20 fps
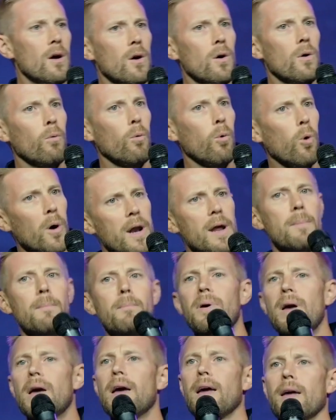would it
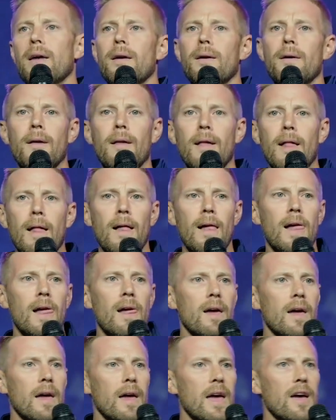be
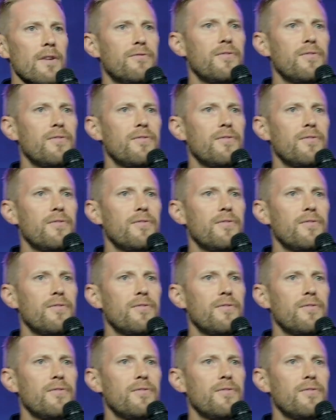if